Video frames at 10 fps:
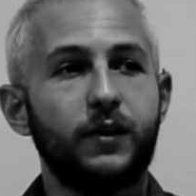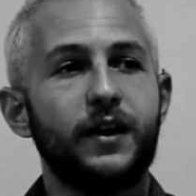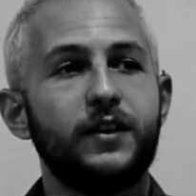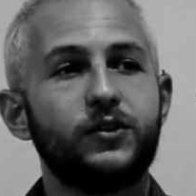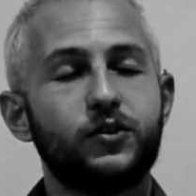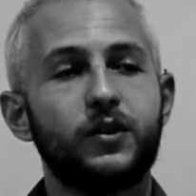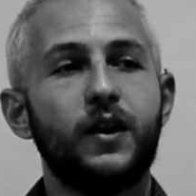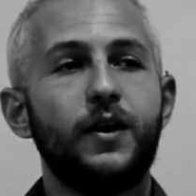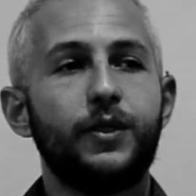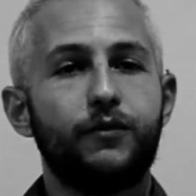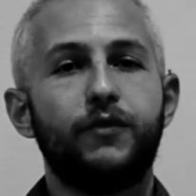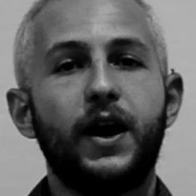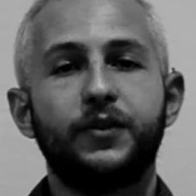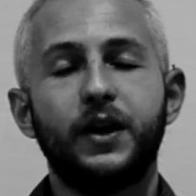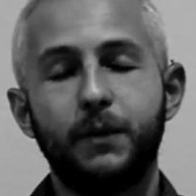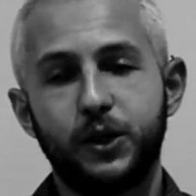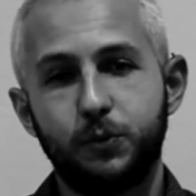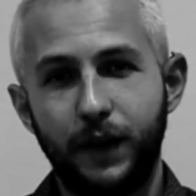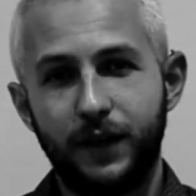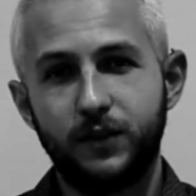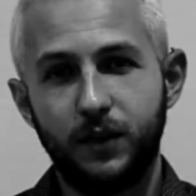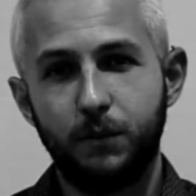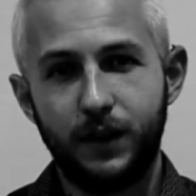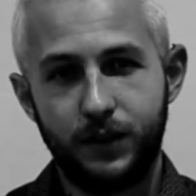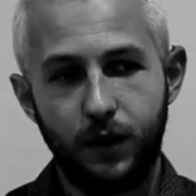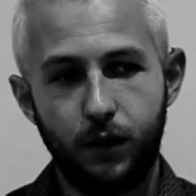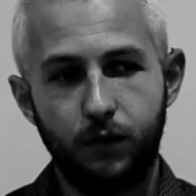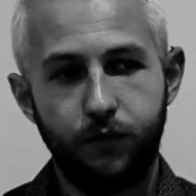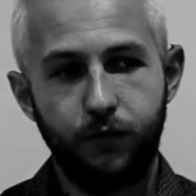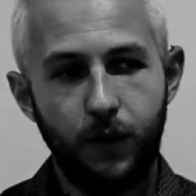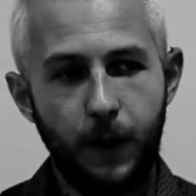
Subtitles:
And it's the fact that I'm expecting myself